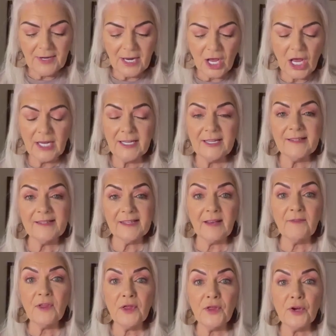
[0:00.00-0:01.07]
I'll be on at
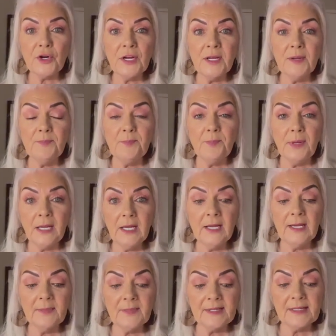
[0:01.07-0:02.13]
7:30
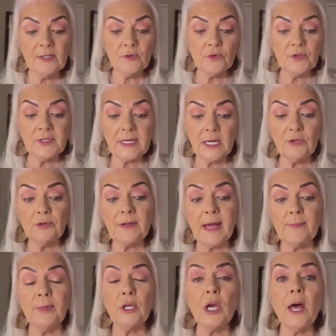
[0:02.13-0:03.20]
p.m. Central Standard
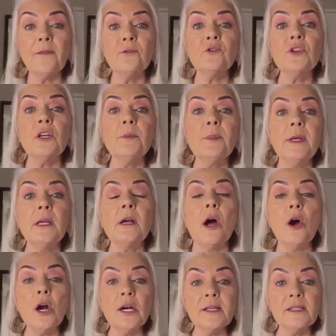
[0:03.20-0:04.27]
Time. But y'all, there's going to
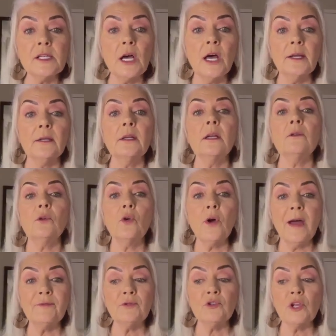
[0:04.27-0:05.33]
be artists on and
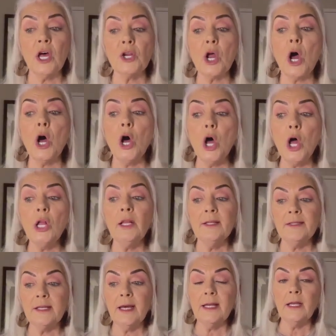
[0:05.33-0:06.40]
crafters on
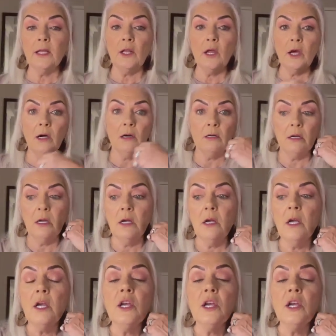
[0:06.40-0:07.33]
all day long.